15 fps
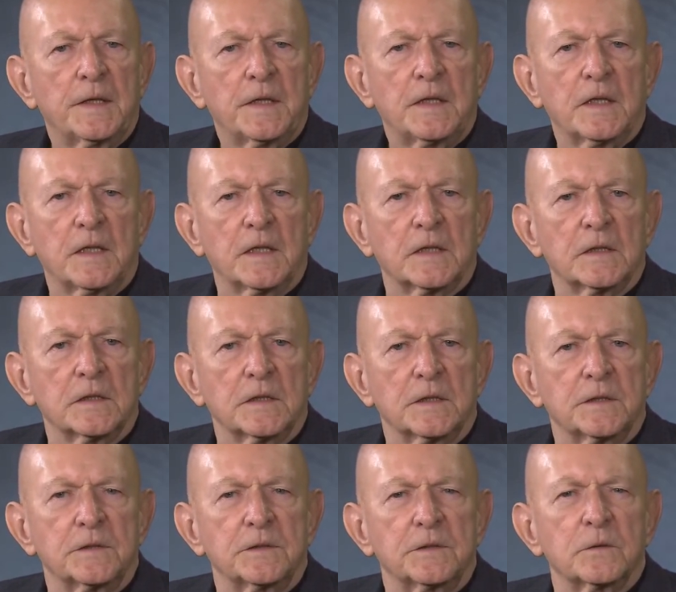And
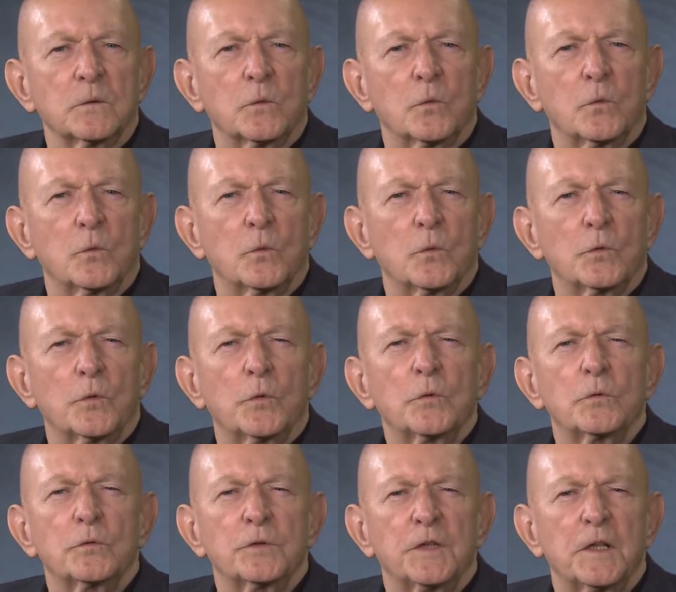
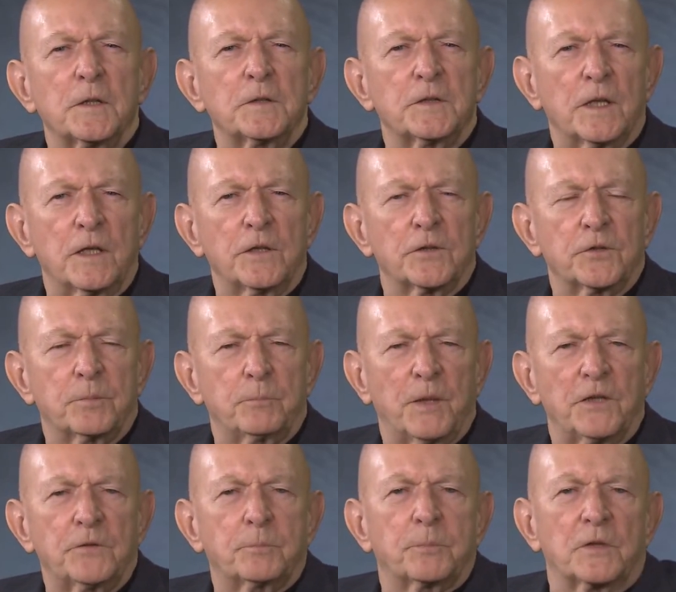the entire
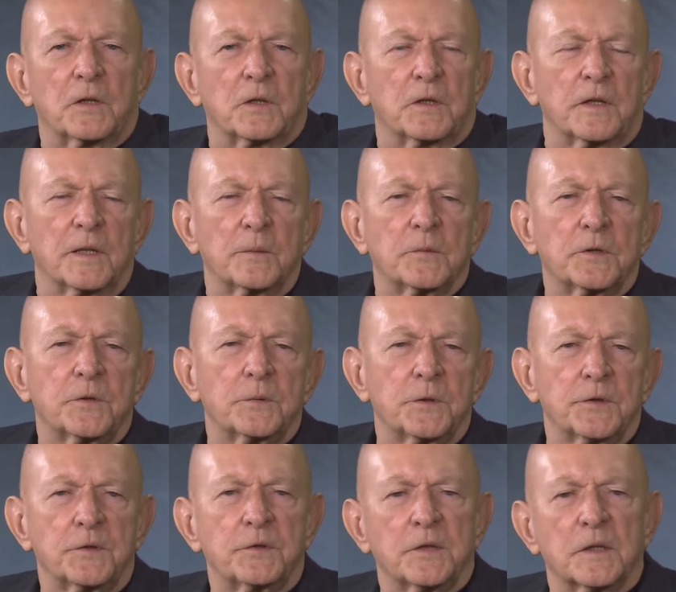space program, which
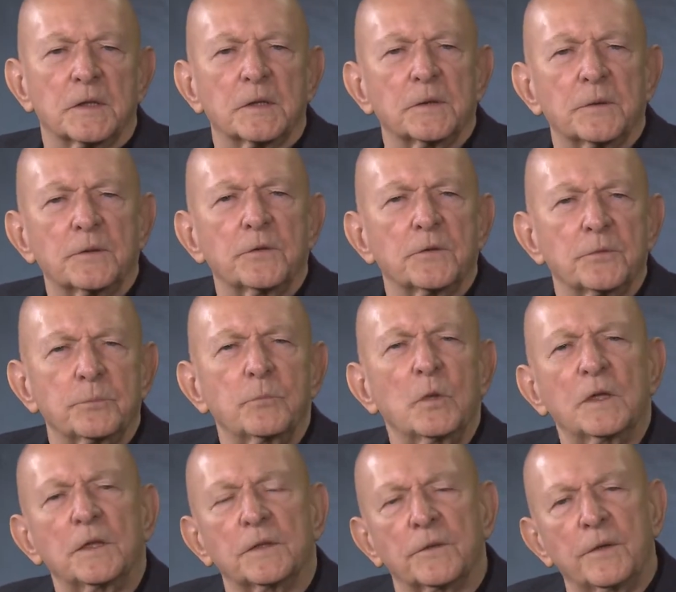was, uh, which was
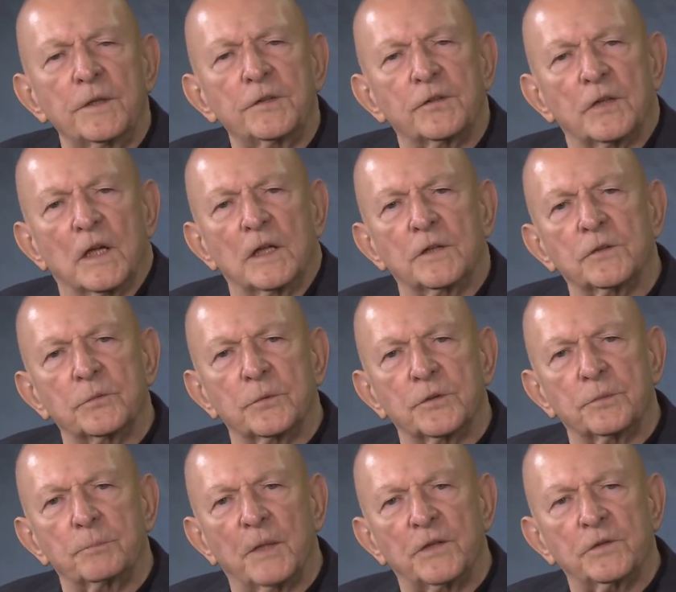one of the greatest challenges,
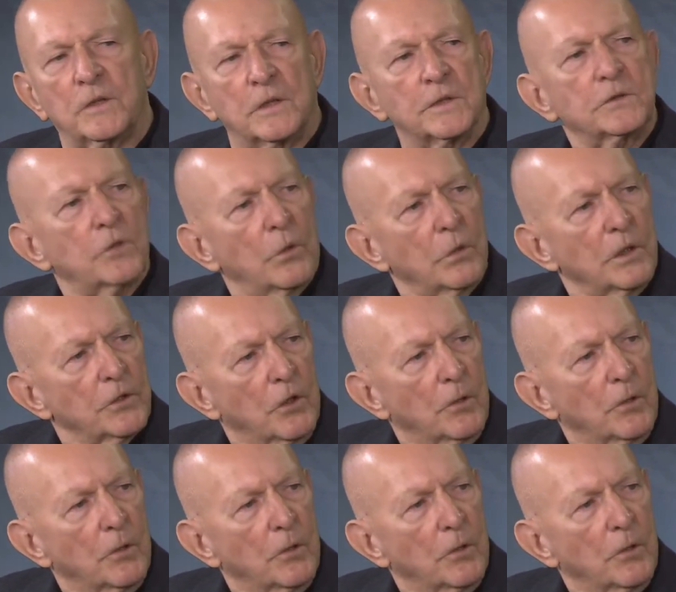was basically totally